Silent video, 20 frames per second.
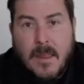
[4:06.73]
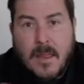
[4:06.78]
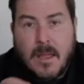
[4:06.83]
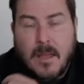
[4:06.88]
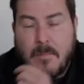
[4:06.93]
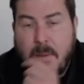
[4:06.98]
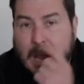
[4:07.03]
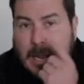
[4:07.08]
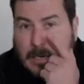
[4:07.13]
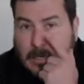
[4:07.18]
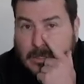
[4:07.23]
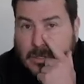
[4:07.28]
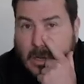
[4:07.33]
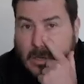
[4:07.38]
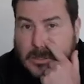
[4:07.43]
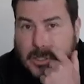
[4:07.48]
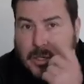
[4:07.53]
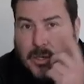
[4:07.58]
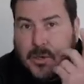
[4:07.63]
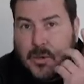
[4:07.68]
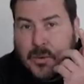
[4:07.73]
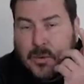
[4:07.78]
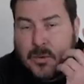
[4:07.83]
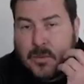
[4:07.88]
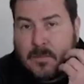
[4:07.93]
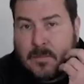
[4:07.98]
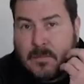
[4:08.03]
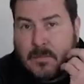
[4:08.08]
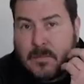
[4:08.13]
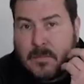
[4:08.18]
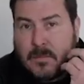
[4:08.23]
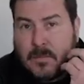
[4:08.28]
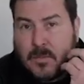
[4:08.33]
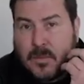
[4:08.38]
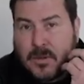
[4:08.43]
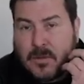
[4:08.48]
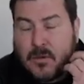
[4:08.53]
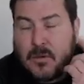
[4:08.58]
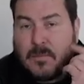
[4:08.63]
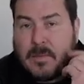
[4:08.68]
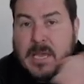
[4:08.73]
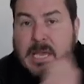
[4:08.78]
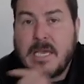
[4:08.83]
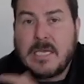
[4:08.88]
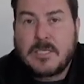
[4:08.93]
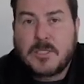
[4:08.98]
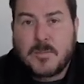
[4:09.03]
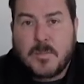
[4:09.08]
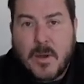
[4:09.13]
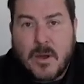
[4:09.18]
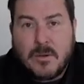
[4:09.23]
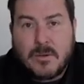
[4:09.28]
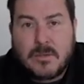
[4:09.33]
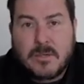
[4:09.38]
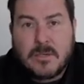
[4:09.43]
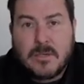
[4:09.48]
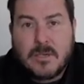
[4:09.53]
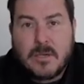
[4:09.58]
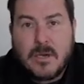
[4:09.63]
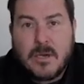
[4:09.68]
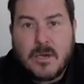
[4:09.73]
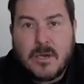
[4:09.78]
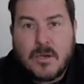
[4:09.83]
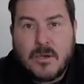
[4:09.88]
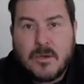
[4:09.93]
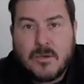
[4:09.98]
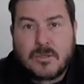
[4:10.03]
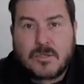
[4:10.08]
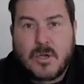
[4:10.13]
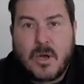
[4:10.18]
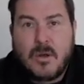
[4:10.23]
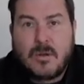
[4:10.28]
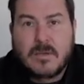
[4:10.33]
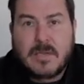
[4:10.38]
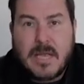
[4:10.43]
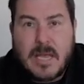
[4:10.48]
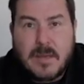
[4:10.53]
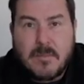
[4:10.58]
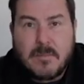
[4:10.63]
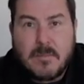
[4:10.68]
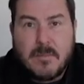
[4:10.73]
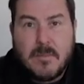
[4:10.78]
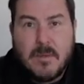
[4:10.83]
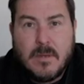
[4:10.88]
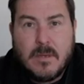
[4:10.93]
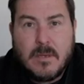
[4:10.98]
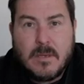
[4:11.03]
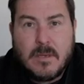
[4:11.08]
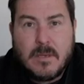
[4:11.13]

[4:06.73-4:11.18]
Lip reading: about a doctor with whom he spoke, who told him,